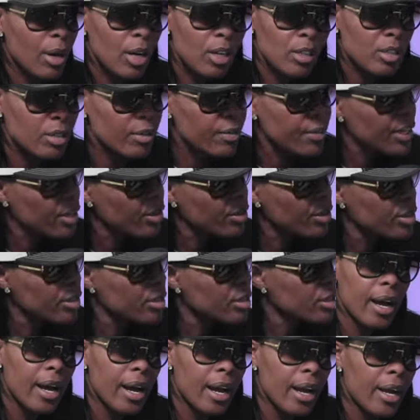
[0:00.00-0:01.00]
Perseverance.
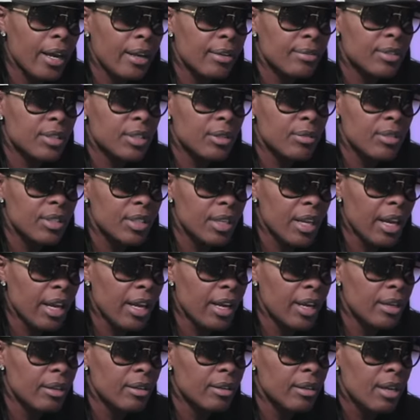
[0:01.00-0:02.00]
I've
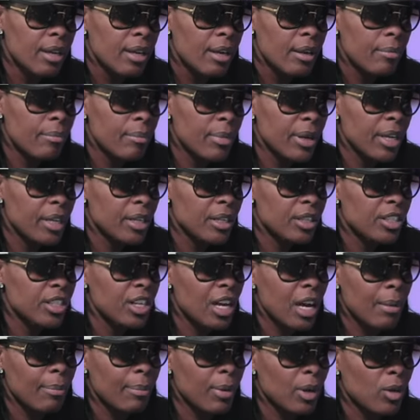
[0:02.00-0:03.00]
sustained being a
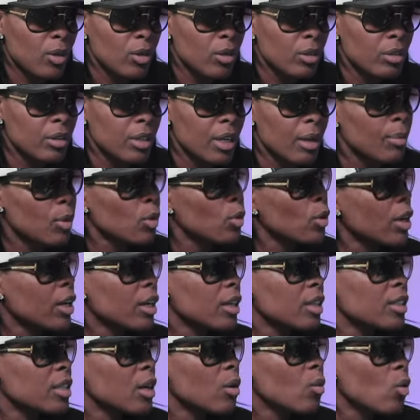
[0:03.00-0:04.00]
shop owner, number one,
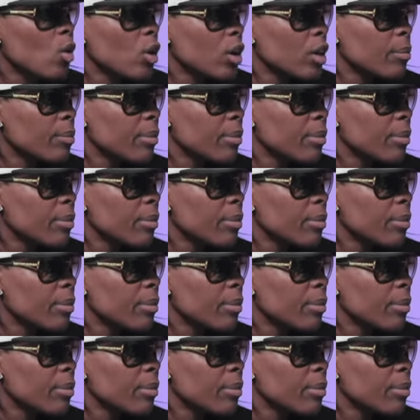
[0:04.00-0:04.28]
because I want to